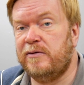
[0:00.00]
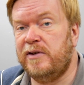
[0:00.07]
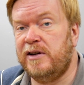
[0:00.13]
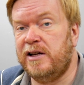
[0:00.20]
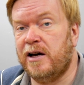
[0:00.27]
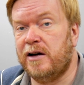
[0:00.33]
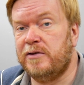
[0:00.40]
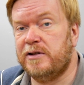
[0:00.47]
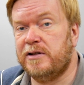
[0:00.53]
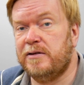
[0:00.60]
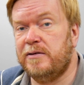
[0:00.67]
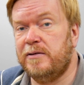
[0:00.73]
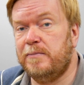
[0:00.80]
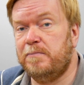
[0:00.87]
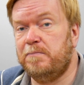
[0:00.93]
videos.
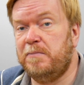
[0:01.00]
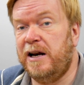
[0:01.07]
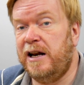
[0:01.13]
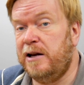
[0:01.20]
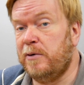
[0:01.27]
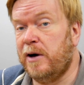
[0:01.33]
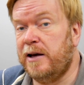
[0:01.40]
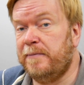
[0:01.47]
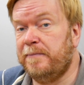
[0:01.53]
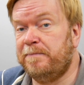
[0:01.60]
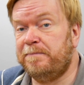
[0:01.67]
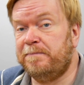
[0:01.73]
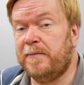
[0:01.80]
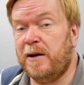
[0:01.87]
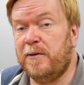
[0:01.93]
But anyway,
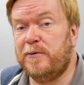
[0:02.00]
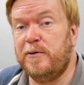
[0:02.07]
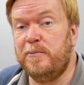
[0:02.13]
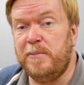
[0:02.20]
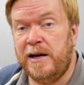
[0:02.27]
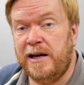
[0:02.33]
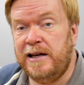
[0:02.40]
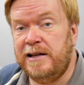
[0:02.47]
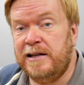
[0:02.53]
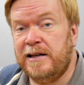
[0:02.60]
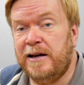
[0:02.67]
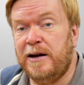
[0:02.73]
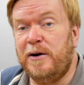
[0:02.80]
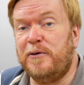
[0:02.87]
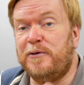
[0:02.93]
from me,
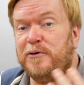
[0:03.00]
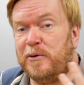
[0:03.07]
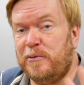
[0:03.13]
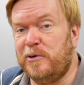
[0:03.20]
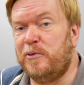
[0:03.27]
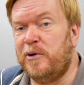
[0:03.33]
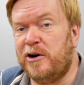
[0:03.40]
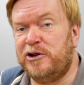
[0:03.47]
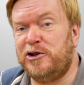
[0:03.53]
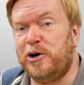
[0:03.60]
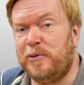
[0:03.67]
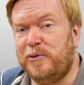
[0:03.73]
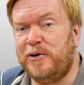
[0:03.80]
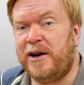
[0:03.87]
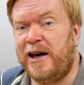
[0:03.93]
from the
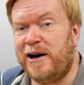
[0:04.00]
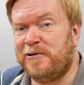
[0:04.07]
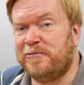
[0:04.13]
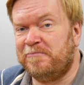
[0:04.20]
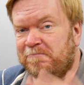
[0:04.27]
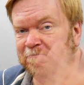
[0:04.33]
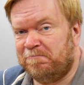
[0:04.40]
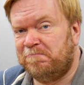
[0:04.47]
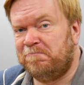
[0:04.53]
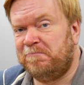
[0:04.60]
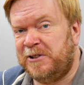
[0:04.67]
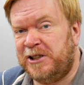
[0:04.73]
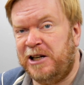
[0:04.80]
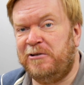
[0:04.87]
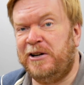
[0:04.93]
workshop for now,
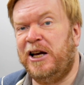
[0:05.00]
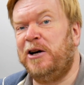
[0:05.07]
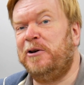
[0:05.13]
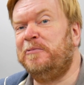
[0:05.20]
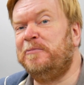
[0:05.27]
cheerio.